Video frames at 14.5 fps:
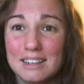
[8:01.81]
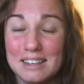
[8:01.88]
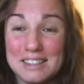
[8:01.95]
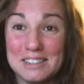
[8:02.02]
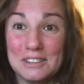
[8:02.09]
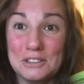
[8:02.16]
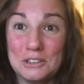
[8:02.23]

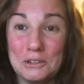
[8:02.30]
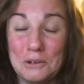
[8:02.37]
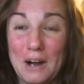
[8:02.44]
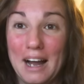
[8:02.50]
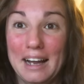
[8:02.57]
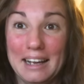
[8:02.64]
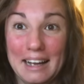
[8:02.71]
gonna start to
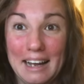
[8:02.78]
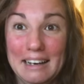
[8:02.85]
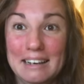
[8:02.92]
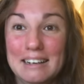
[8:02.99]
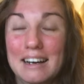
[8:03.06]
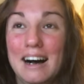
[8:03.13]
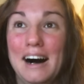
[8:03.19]
cry
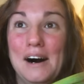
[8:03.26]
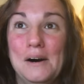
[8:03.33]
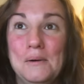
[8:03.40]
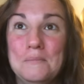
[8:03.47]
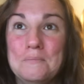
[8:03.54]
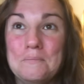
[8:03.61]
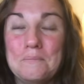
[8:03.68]
again.
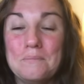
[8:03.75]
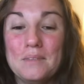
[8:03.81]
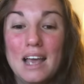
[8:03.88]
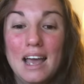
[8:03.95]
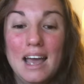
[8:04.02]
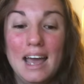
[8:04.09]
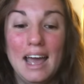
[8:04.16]

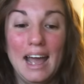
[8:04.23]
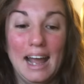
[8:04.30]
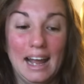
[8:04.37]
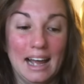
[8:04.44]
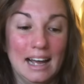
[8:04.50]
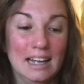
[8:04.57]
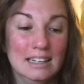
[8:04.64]

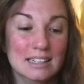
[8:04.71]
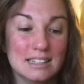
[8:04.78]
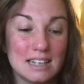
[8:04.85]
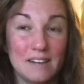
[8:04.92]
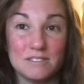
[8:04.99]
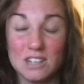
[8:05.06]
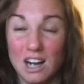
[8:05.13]
And
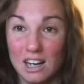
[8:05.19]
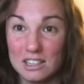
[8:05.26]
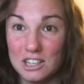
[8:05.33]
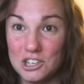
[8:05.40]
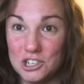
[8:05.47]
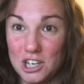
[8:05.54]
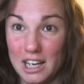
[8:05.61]
I've talked
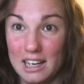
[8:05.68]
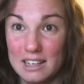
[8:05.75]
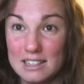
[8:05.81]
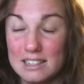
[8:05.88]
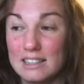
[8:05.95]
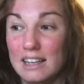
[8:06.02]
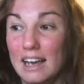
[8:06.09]
to
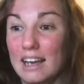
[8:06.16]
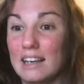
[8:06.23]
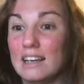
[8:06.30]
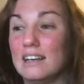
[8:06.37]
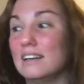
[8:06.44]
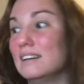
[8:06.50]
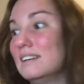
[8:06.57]
Chase,
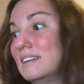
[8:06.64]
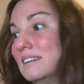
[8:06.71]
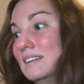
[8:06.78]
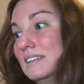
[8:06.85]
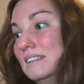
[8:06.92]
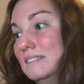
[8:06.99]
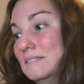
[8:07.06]
like,
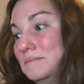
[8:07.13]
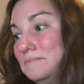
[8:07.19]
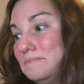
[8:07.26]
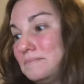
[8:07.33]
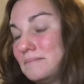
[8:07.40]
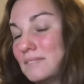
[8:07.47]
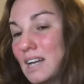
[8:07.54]

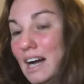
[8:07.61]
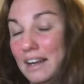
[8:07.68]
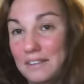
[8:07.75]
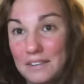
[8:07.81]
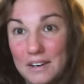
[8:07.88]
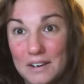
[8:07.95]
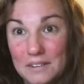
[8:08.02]
I
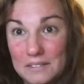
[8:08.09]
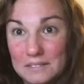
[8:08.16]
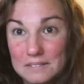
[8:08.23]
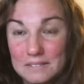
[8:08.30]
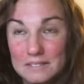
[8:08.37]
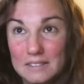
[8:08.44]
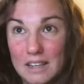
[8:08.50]
don't know.
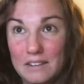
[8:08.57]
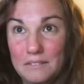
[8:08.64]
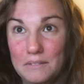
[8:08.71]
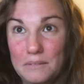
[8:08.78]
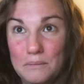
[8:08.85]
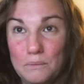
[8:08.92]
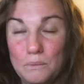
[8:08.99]

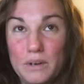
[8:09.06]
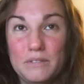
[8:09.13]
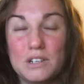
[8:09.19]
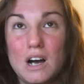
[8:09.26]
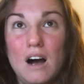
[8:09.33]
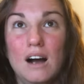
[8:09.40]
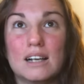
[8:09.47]
We've
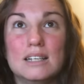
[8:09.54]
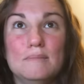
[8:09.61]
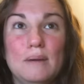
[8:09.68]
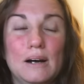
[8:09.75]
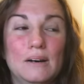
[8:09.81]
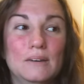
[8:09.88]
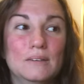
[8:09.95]
talked
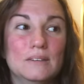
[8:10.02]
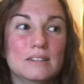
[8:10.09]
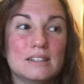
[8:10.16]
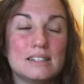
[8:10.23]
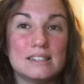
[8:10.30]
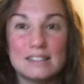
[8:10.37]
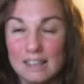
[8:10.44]
about
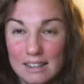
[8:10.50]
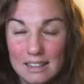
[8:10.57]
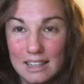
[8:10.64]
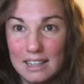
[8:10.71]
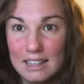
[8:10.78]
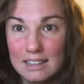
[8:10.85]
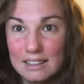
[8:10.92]

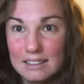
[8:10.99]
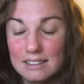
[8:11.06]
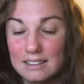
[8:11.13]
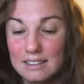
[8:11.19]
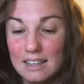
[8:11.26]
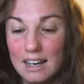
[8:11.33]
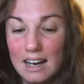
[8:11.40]
selling.
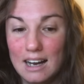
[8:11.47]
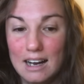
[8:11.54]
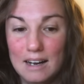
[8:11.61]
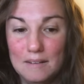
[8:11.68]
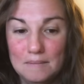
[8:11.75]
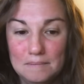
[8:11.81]
I